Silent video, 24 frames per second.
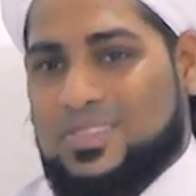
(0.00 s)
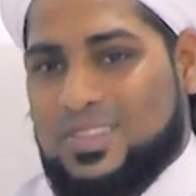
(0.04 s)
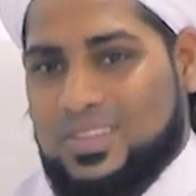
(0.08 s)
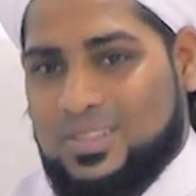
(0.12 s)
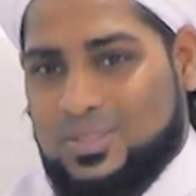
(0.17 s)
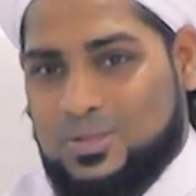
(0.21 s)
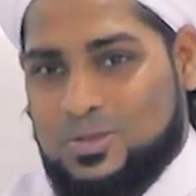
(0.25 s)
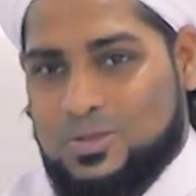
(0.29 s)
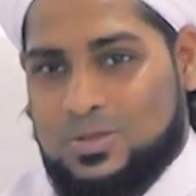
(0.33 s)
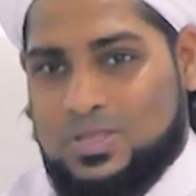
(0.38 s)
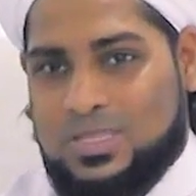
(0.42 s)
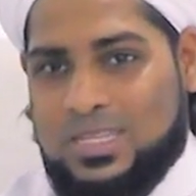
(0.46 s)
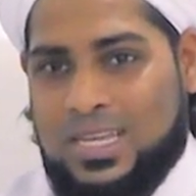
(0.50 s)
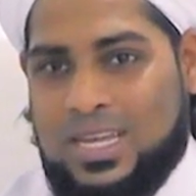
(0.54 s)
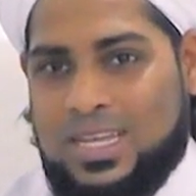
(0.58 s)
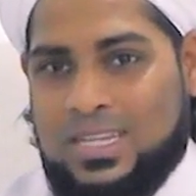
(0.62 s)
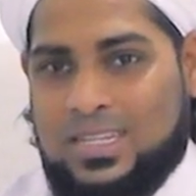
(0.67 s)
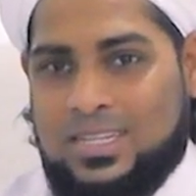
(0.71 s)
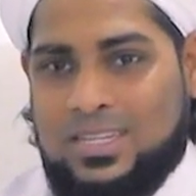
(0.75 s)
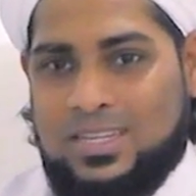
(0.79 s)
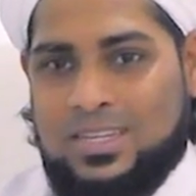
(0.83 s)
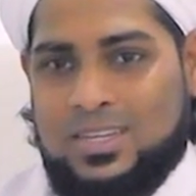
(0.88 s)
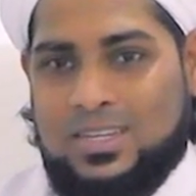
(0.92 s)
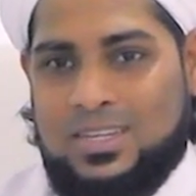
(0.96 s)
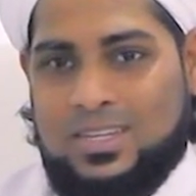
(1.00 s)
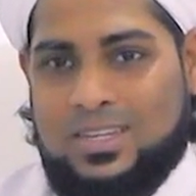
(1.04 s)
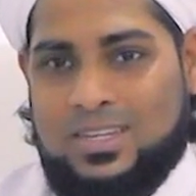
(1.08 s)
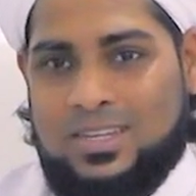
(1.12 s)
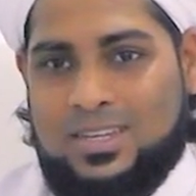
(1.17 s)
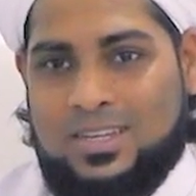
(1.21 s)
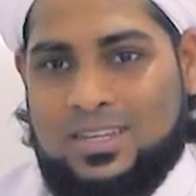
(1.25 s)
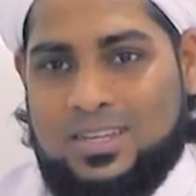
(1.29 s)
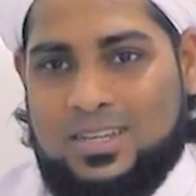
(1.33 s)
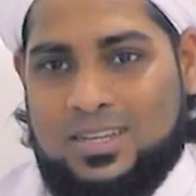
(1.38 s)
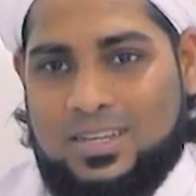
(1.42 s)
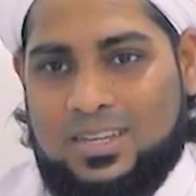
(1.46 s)
things you said
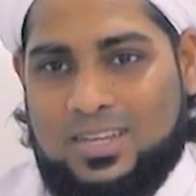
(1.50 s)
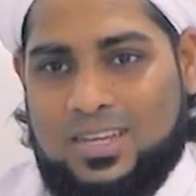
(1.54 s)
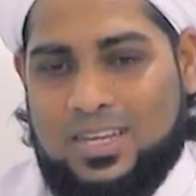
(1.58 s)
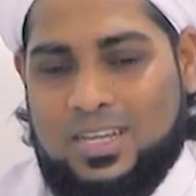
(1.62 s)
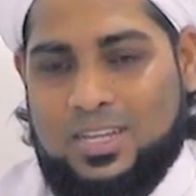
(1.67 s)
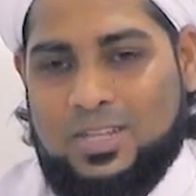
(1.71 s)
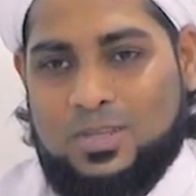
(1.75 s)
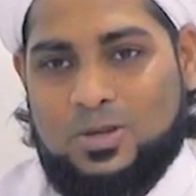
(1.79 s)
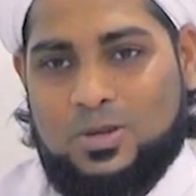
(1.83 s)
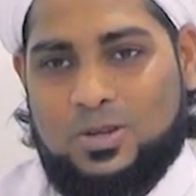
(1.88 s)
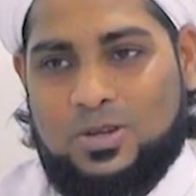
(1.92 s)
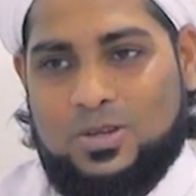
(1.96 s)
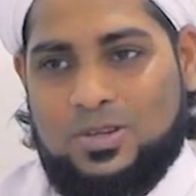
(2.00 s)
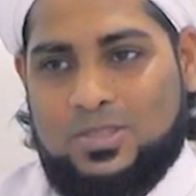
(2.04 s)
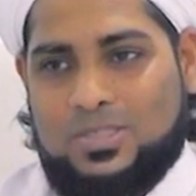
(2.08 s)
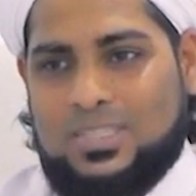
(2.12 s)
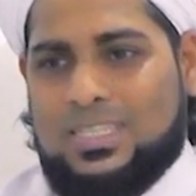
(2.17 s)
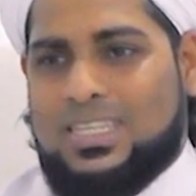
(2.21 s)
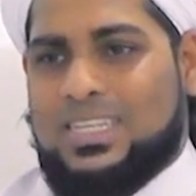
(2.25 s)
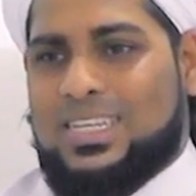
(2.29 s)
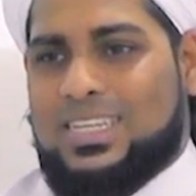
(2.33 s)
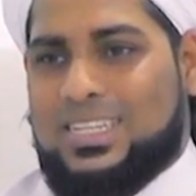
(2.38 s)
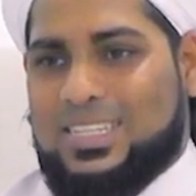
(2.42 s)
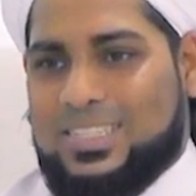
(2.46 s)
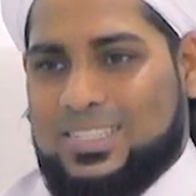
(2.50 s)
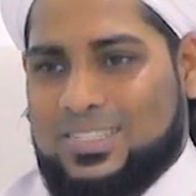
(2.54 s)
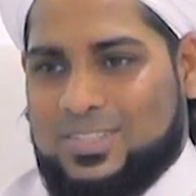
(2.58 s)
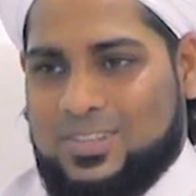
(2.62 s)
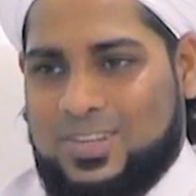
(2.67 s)
in your teens?